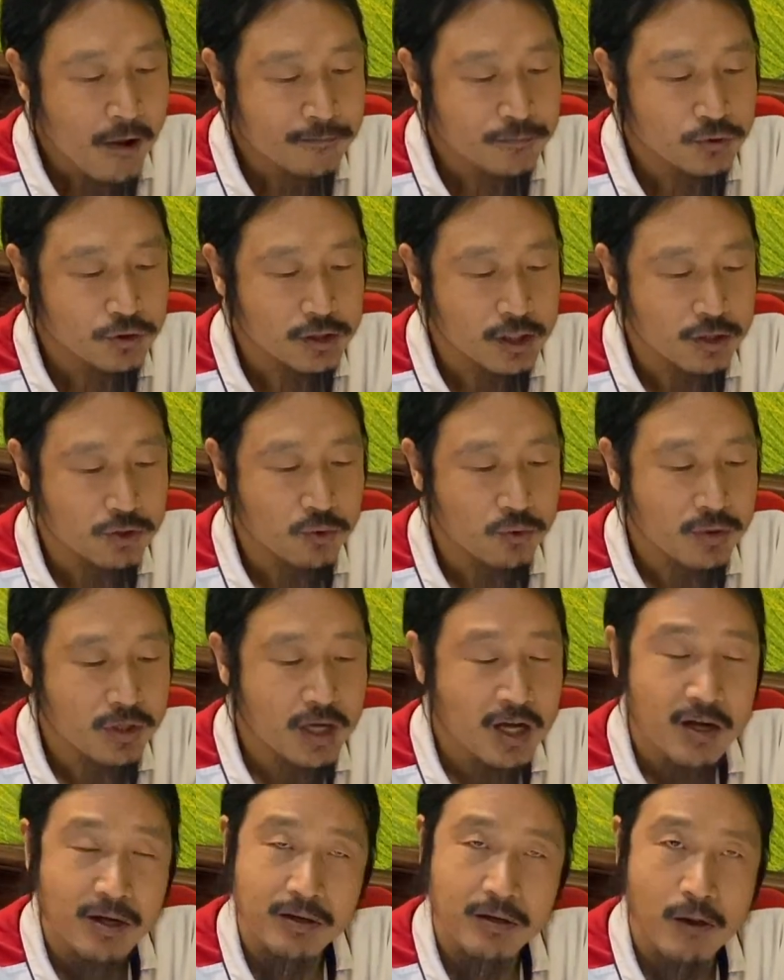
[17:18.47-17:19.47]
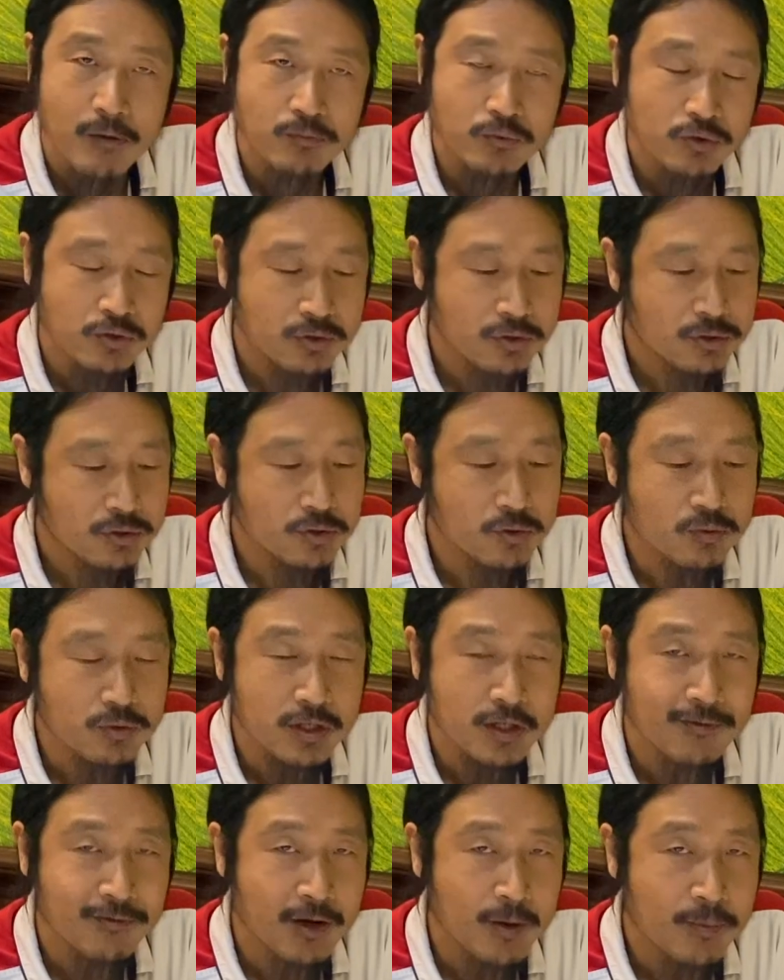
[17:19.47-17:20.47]
Just don't
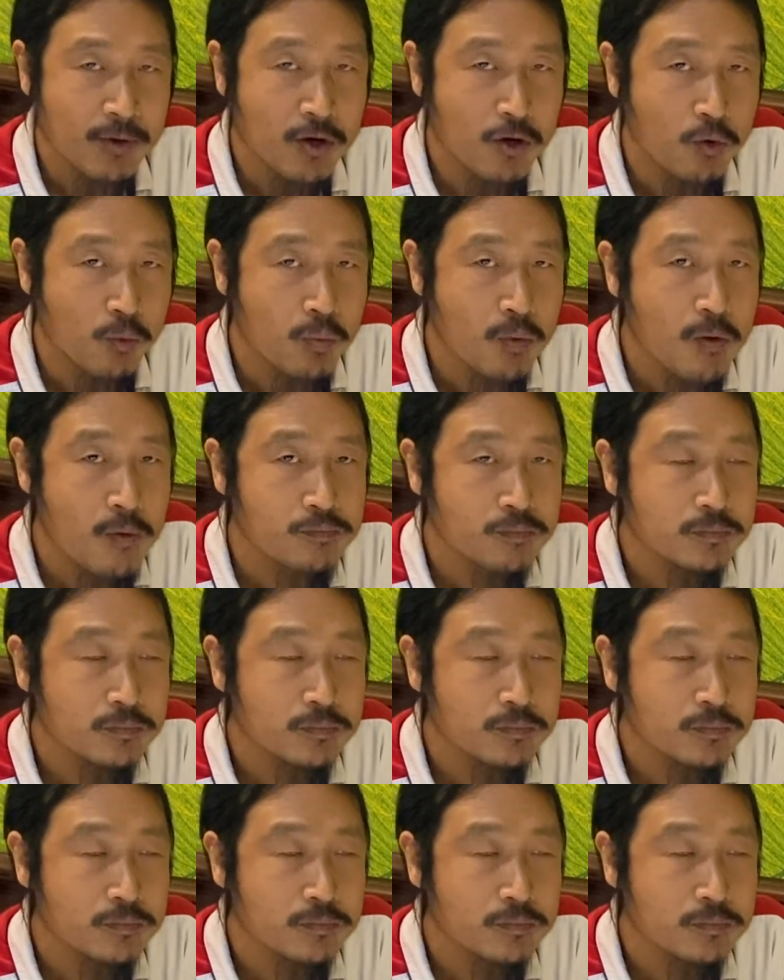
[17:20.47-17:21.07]
give up hope.